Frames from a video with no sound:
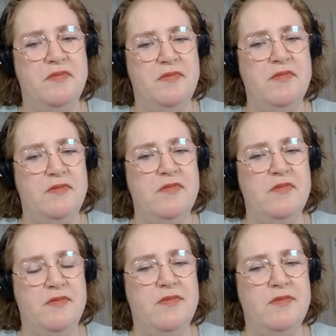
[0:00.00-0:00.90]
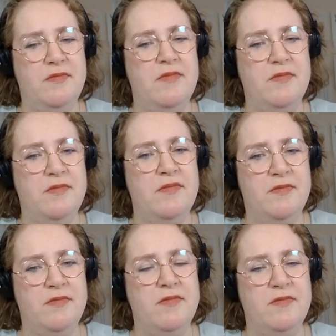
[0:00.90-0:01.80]

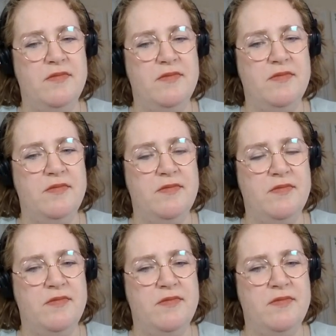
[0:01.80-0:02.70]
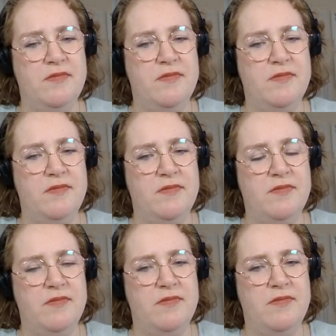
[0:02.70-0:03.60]

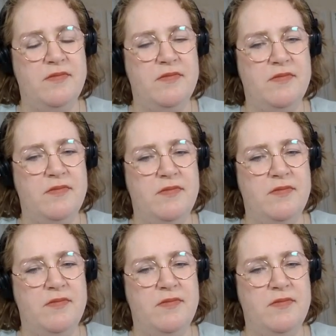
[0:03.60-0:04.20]
The person shown says nothing.